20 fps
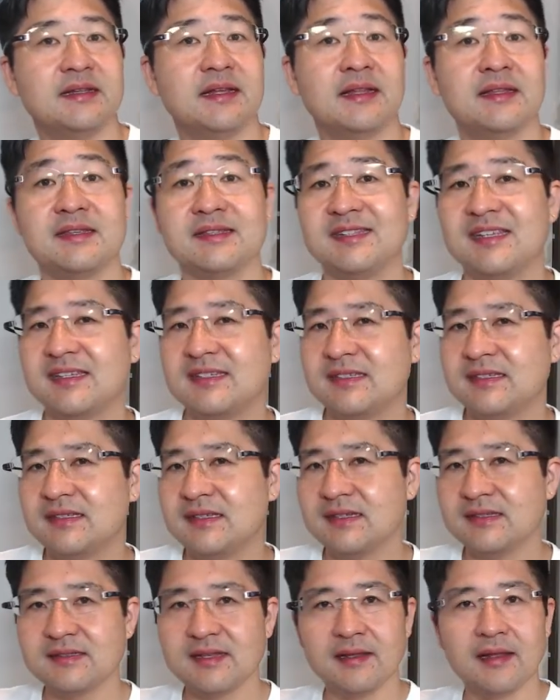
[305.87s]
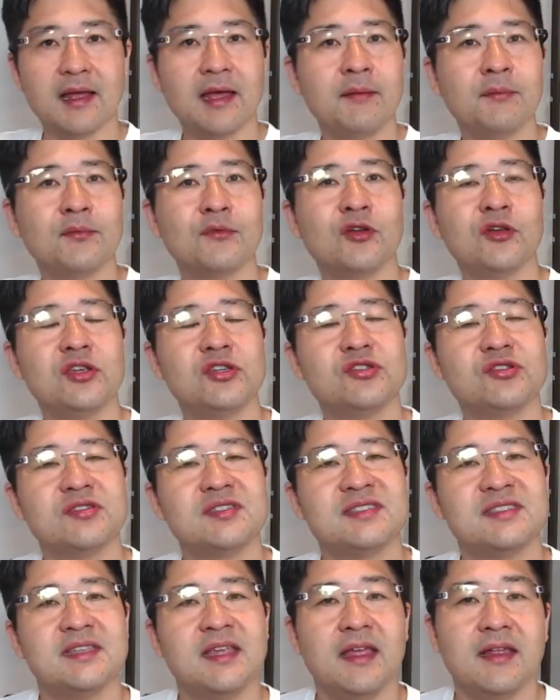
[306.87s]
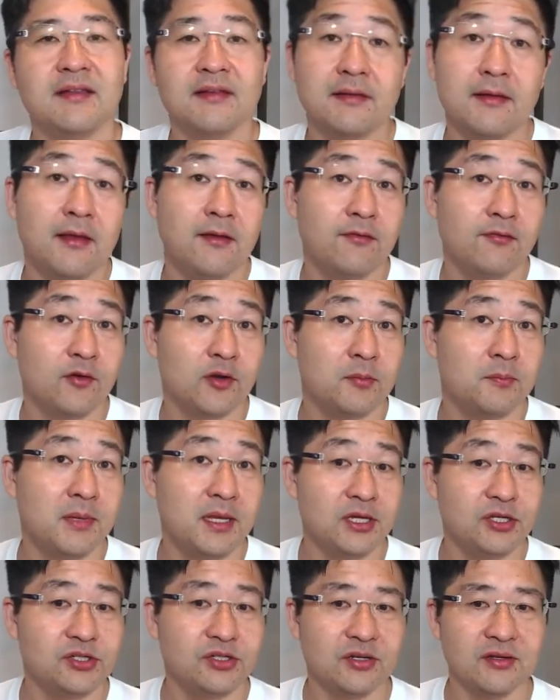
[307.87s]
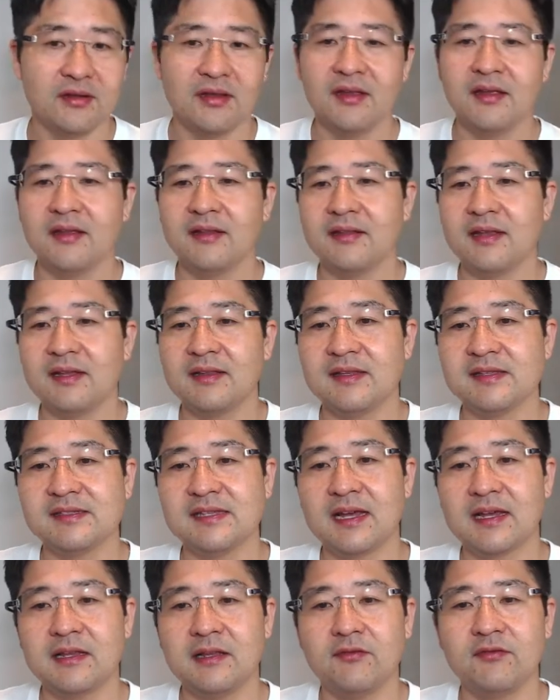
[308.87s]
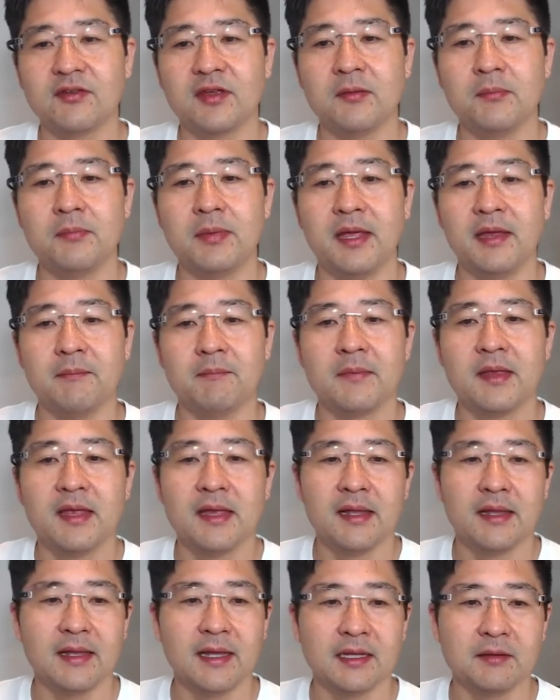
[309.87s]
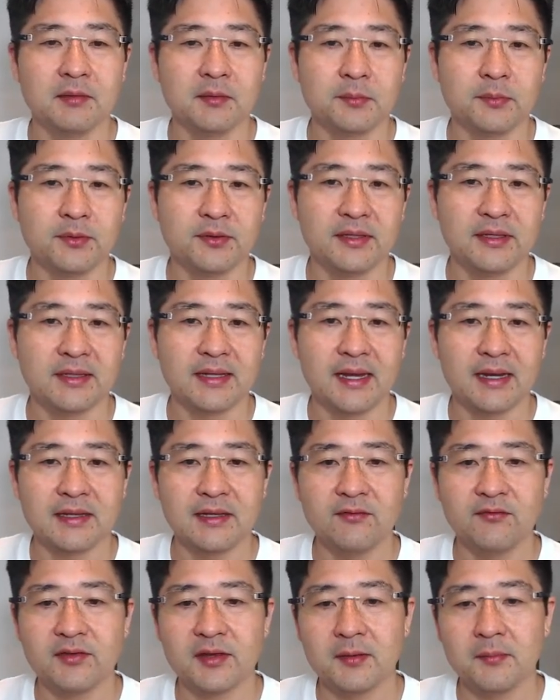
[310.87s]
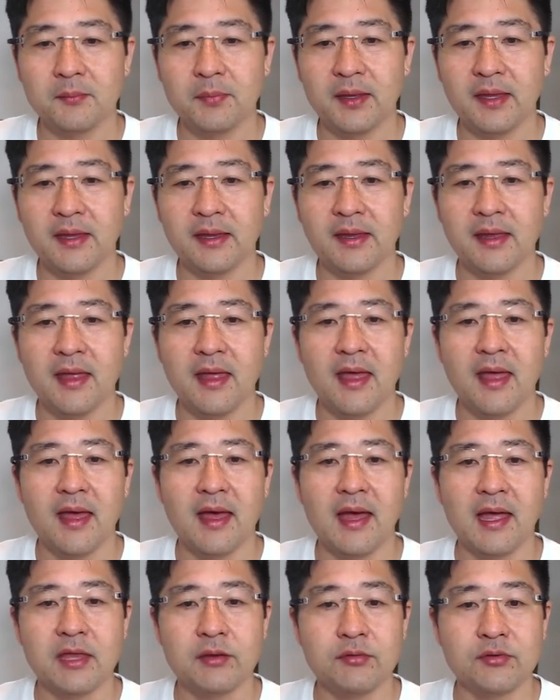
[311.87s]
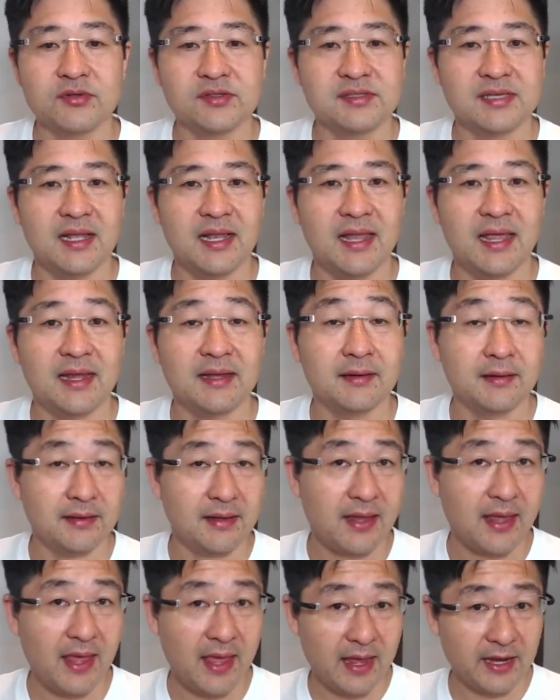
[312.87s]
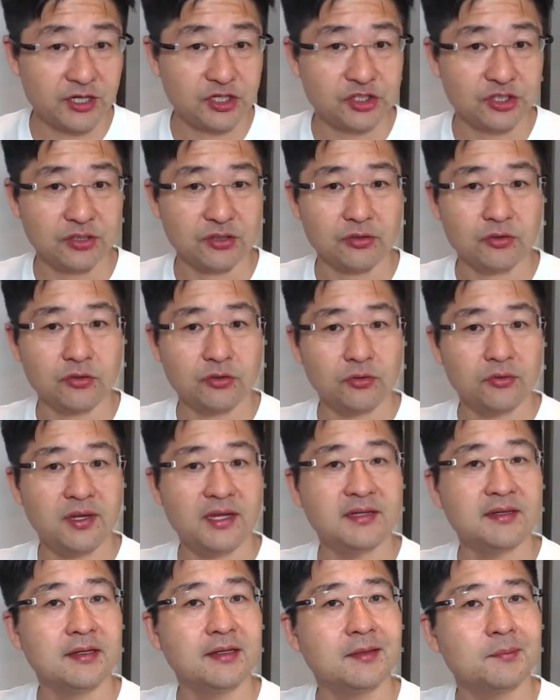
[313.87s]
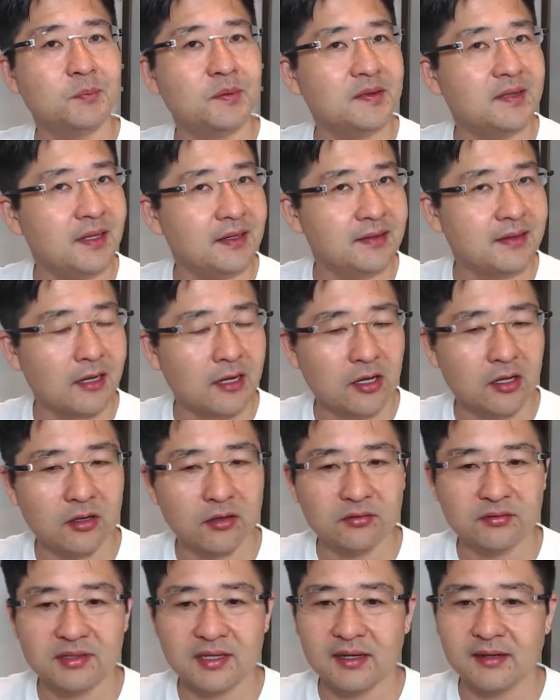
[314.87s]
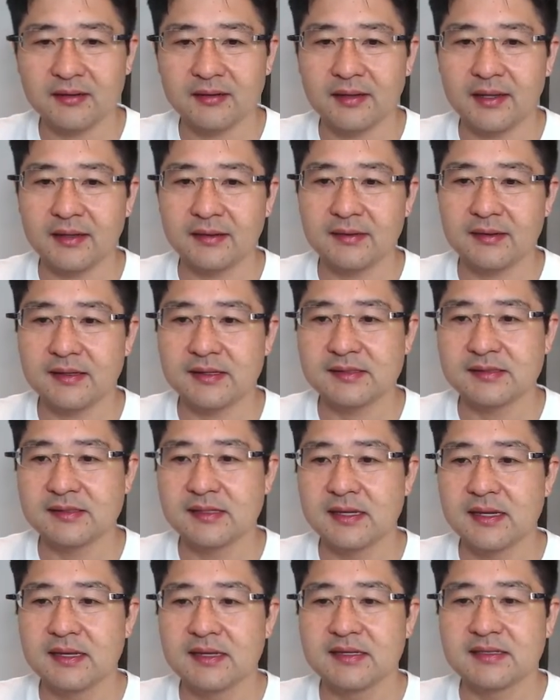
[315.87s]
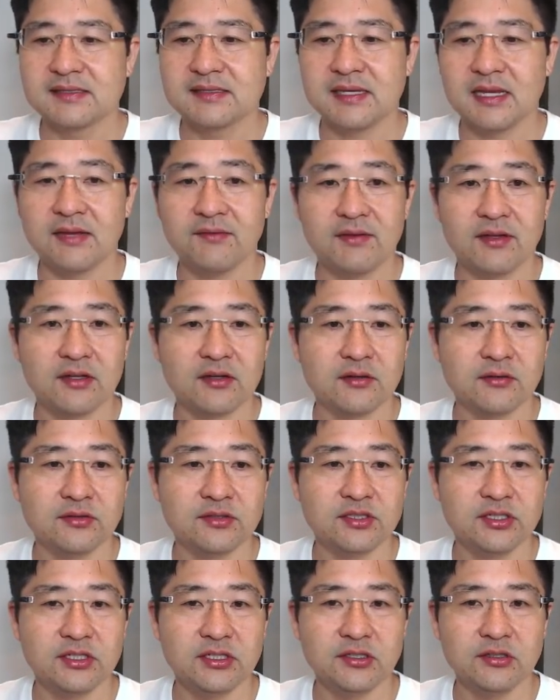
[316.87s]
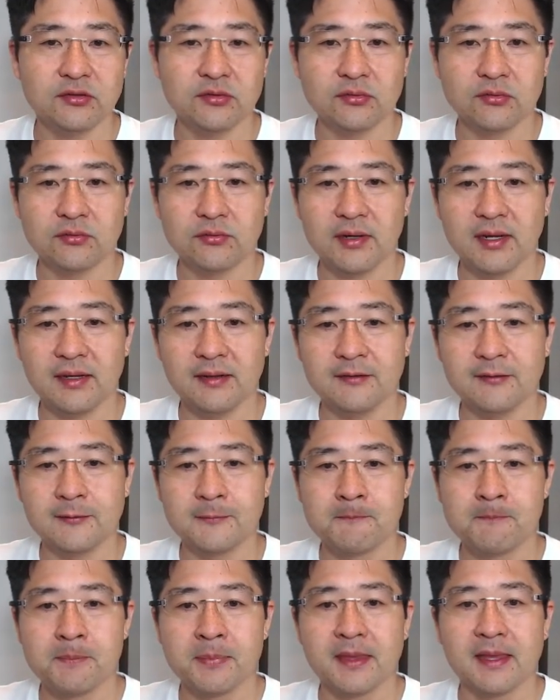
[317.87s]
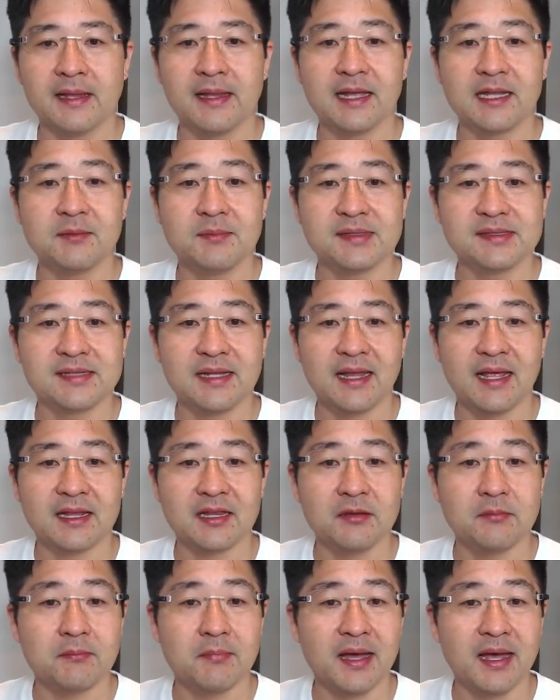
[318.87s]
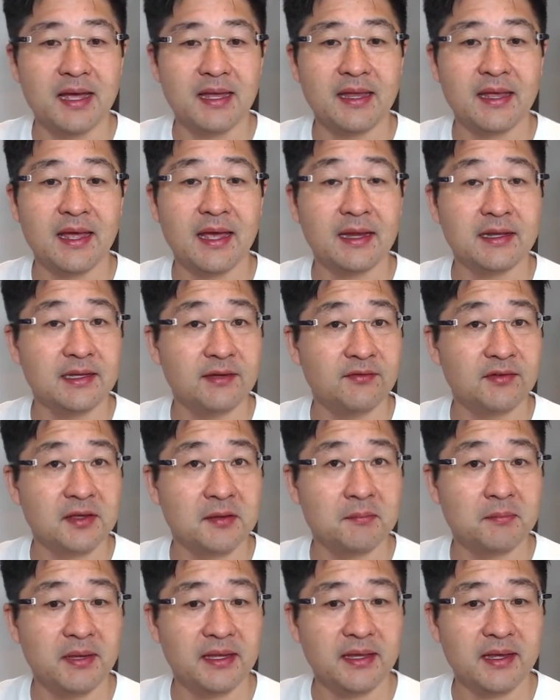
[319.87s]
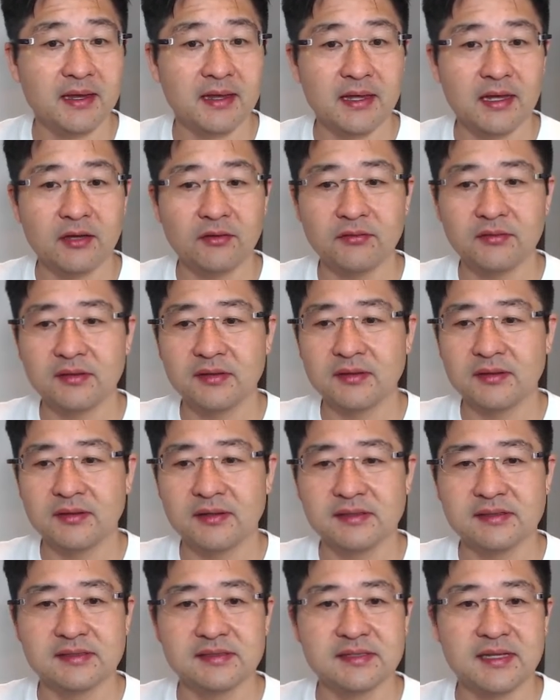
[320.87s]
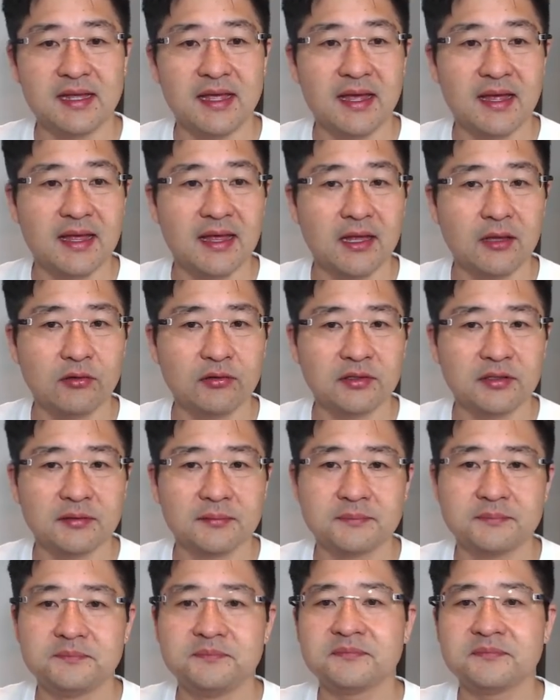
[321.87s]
That is the system I'm going to send the information. That is ActiveCampaign. Let me put in ActiveCampaign. I will select the action, create and update a contact like this. Save and continue. Great. Let me select my ActiveCampaign account. This is the account.